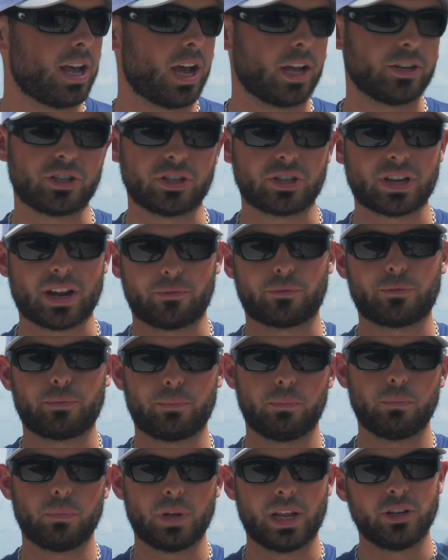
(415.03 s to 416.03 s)
I just have
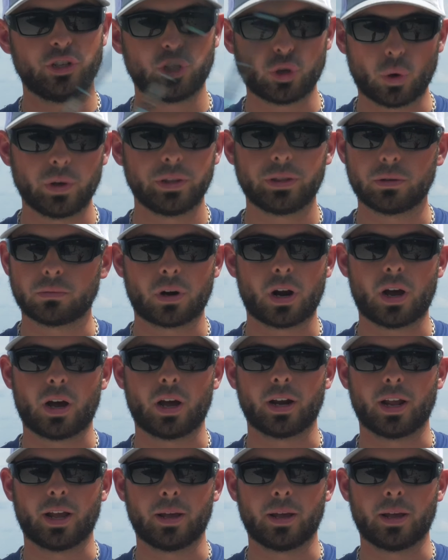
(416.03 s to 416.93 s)
enjoyed the rod.